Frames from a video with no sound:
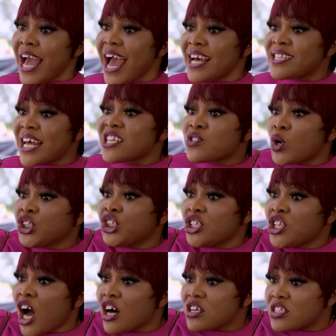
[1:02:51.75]
Yes, that's what she
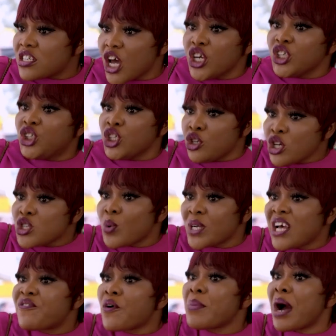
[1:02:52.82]
does. She used
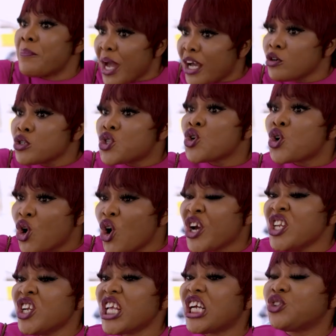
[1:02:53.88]
water from her pecos to
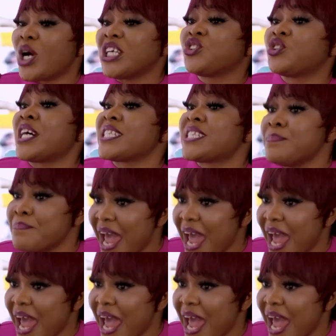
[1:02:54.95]
cook in order to attract